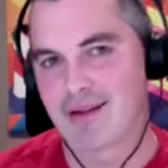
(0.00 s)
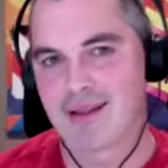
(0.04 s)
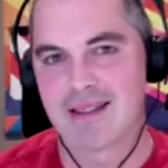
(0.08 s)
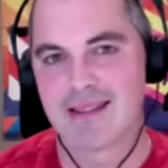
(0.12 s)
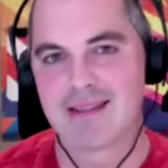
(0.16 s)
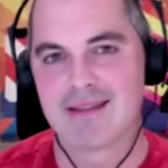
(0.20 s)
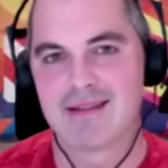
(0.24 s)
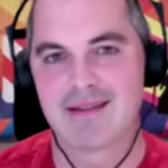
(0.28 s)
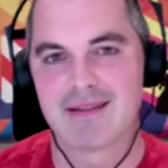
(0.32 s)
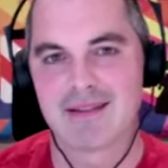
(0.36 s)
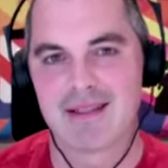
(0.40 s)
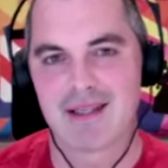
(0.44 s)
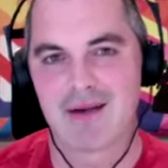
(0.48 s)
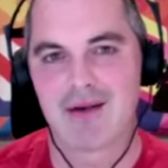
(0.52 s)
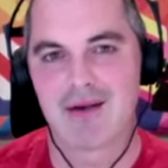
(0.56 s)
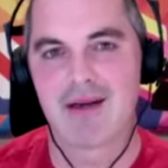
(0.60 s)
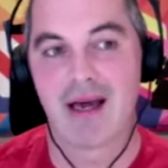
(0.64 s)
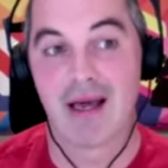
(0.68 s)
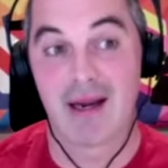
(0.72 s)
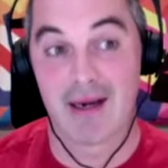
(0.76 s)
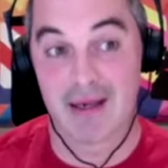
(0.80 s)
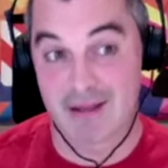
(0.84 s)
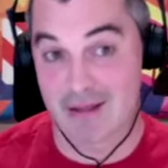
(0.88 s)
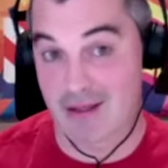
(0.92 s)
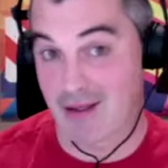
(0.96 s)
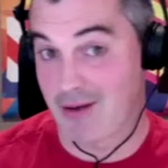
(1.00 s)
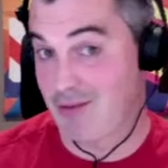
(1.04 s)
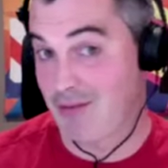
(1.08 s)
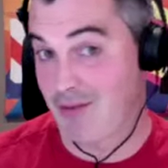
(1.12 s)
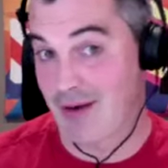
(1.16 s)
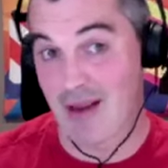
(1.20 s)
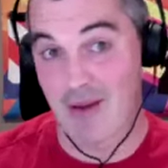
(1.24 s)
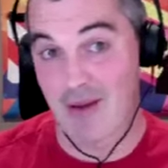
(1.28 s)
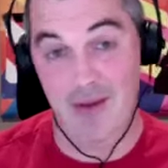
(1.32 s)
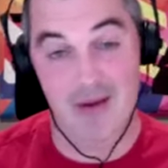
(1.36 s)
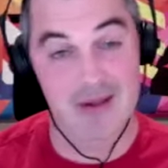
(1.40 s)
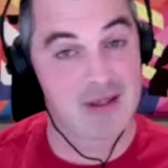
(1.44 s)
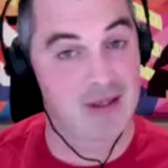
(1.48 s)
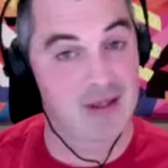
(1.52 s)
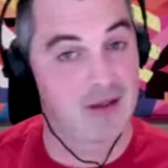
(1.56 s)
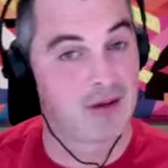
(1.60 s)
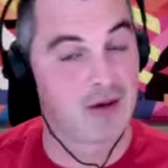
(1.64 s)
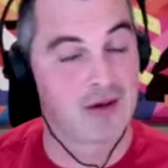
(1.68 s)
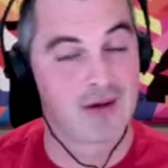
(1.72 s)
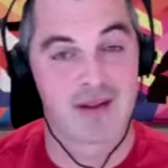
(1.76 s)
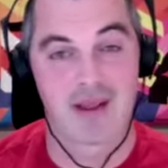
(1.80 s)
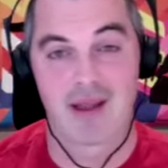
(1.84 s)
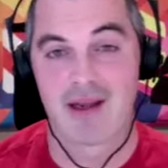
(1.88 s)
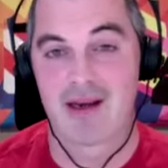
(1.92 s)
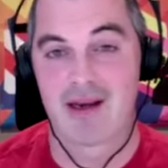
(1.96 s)
And, you know, and it's a great way to look
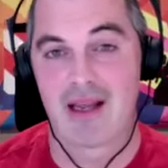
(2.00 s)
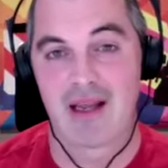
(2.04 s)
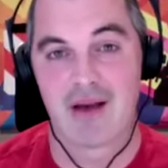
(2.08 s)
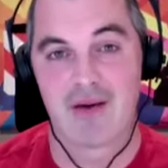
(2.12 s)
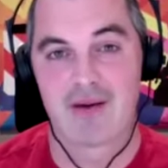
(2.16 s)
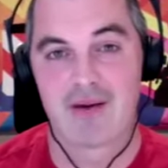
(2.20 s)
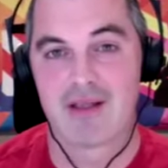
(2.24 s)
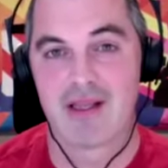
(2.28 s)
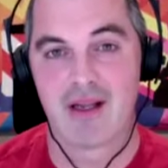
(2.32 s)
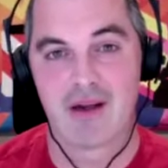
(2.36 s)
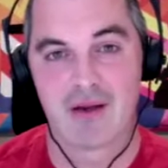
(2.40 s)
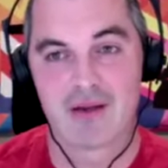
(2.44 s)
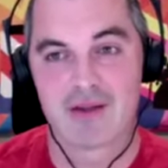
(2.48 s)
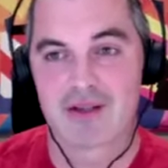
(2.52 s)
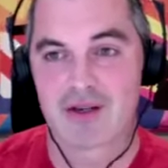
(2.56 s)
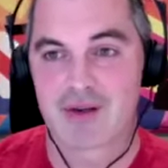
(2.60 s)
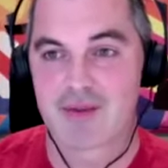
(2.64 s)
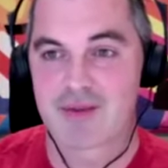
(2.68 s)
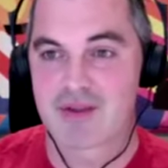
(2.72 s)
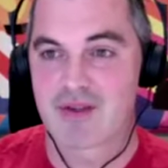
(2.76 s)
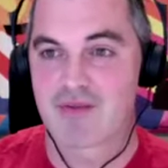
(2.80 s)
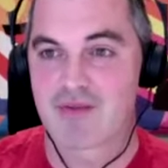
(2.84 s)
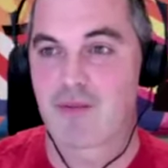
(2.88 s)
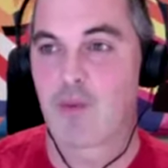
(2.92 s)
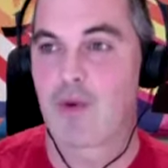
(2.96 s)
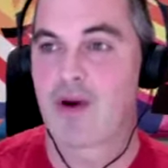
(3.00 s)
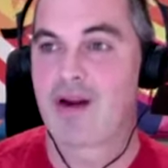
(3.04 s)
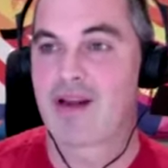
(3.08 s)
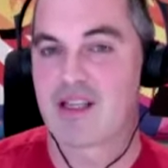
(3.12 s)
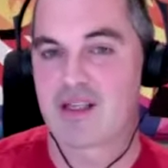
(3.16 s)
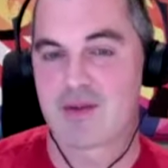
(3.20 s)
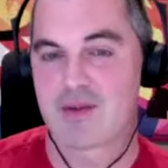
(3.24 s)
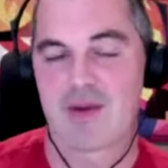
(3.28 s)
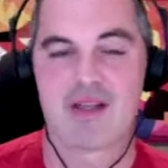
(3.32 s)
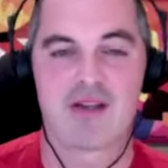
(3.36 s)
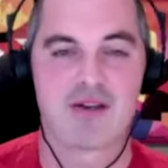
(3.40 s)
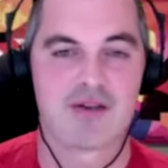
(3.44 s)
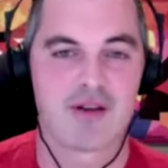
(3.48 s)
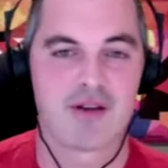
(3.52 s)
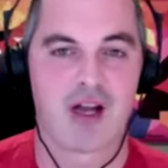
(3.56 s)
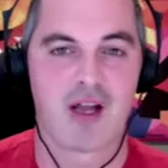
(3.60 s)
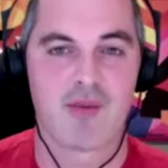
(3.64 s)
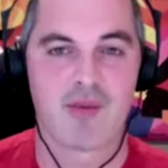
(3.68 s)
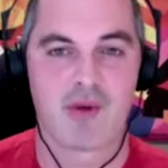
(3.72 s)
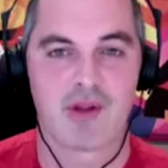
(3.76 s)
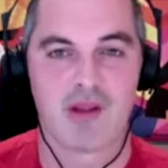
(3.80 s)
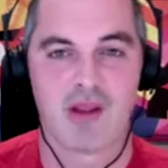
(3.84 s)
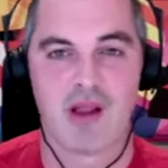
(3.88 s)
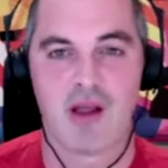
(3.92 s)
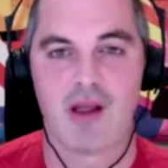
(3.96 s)
at that now, you know, in terms of where you spend your time
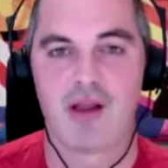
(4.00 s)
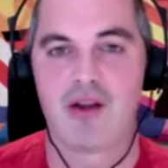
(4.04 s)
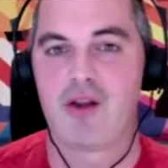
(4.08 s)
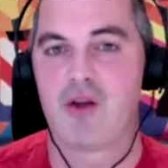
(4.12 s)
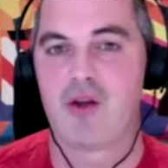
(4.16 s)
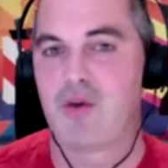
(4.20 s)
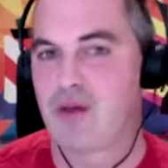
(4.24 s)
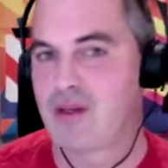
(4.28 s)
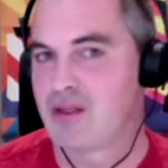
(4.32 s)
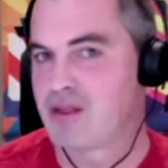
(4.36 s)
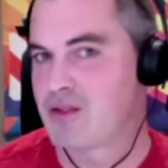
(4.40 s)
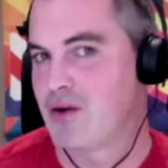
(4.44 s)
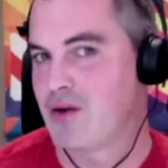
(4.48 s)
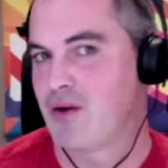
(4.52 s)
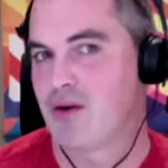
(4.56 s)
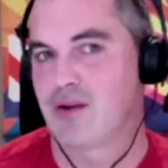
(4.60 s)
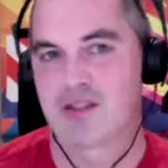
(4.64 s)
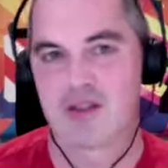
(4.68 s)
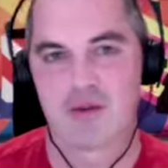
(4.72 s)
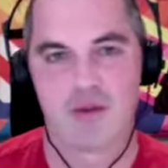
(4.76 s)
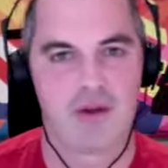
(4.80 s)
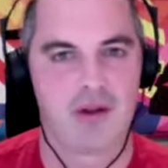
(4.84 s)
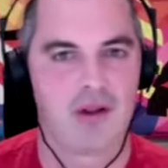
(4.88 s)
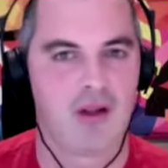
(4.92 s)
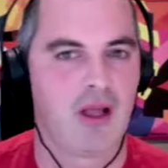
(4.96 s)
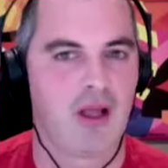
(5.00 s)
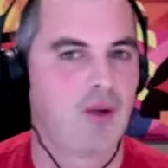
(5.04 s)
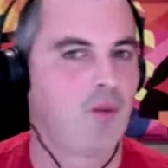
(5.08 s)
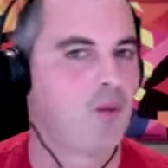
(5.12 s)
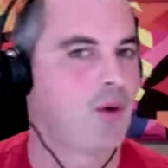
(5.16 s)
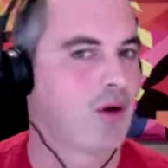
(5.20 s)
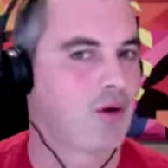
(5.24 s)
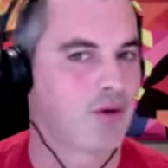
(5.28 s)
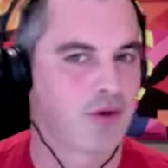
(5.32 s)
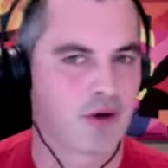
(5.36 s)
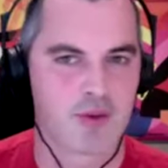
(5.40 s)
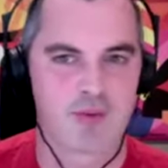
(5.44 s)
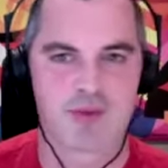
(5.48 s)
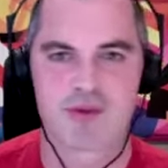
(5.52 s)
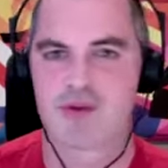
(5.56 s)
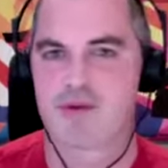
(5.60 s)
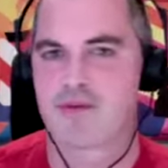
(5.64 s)
online, who you talk to online, what groups or